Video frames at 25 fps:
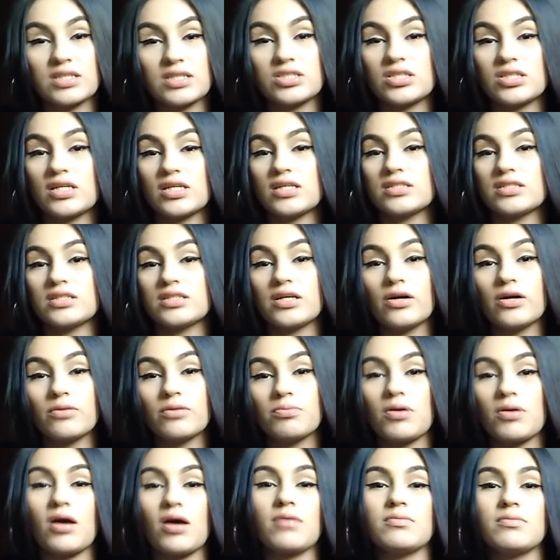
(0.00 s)
She has health
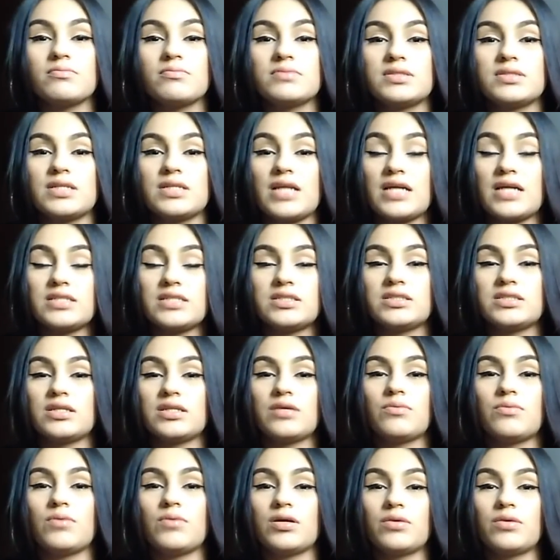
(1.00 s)
problems, and I just
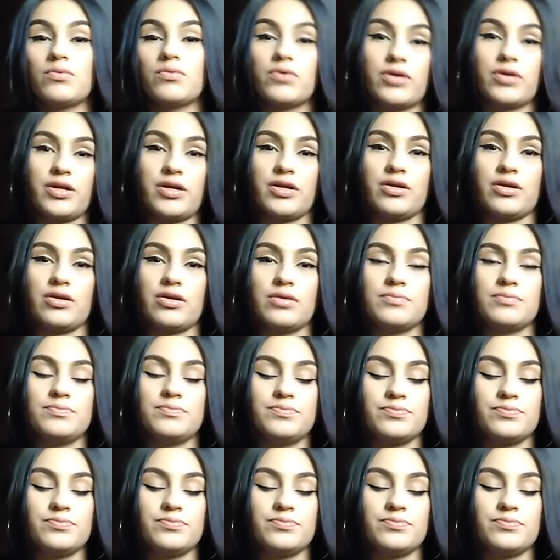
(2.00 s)
didn't want to worry her.